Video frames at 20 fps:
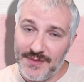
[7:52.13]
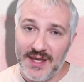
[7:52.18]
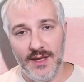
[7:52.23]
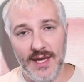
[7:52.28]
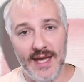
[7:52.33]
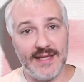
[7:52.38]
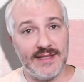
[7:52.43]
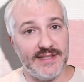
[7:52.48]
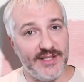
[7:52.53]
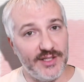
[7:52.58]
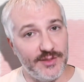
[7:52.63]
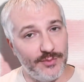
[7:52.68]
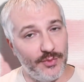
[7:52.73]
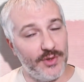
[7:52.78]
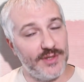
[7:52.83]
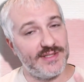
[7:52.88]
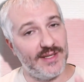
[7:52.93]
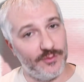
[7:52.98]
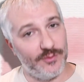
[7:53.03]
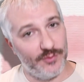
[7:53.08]
and
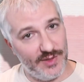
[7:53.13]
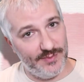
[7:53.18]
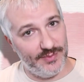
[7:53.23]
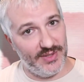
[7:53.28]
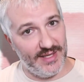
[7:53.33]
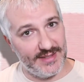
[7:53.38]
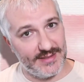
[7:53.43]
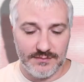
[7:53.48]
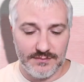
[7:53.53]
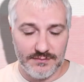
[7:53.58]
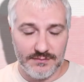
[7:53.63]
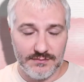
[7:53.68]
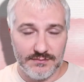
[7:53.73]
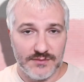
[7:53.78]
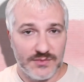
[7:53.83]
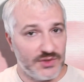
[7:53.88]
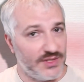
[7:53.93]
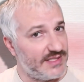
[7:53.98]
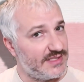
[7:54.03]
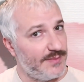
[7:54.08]
leaderboards and replays.
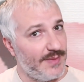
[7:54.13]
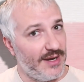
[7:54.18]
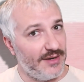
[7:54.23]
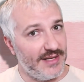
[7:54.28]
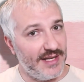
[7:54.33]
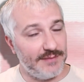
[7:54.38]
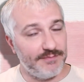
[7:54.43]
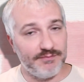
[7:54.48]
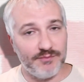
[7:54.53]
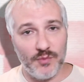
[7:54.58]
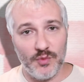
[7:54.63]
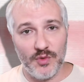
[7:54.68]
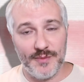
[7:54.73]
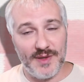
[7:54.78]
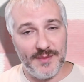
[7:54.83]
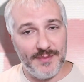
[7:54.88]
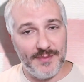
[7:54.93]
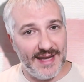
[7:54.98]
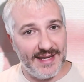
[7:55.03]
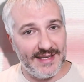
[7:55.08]
So that's about it. We'll
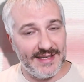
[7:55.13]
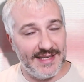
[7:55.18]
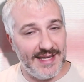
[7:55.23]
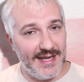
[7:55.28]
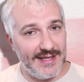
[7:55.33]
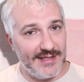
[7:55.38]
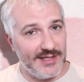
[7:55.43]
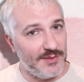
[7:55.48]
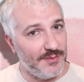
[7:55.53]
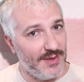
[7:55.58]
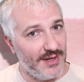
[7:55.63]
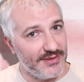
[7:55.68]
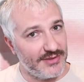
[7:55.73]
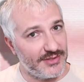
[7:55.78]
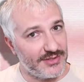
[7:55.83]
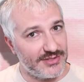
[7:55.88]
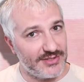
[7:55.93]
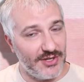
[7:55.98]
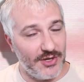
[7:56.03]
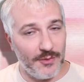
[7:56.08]
be back again in a month
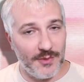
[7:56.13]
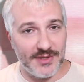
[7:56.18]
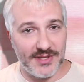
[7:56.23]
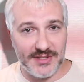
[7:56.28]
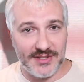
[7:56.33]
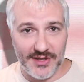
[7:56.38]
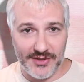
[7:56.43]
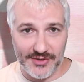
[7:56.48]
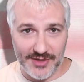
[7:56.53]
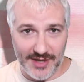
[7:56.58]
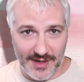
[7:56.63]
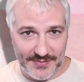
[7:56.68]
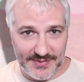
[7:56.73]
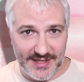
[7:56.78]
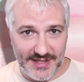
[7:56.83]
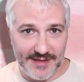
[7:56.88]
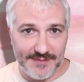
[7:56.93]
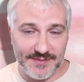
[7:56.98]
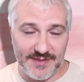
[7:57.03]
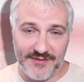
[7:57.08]
or so with another
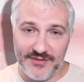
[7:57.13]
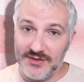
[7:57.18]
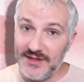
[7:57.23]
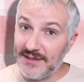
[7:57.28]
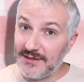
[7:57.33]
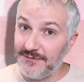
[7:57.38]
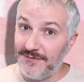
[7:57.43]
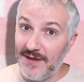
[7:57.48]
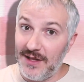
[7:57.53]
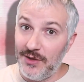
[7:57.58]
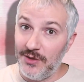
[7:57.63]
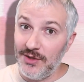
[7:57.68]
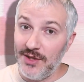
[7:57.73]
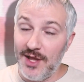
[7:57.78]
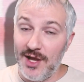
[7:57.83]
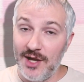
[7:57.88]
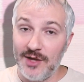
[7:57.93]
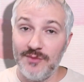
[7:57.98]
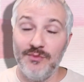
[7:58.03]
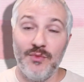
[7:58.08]
update. If you'd like to follow
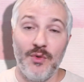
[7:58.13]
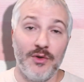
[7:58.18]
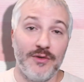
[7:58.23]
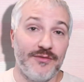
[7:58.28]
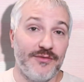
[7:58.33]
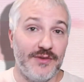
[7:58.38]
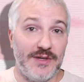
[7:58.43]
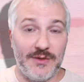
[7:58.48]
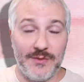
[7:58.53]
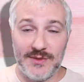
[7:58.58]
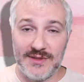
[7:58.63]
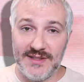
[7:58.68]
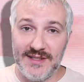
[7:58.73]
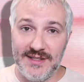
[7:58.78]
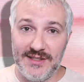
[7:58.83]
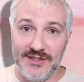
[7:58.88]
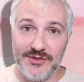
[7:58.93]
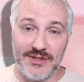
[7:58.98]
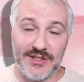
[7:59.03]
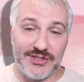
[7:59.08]
along more frequently,
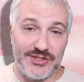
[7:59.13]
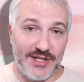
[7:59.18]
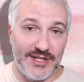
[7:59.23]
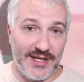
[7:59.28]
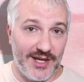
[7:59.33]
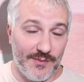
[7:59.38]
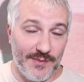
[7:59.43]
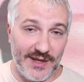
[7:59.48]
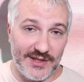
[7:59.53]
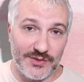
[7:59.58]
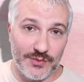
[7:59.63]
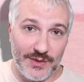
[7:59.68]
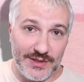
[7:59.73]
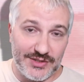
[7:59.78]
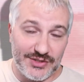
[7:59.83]
you can check out my Twitch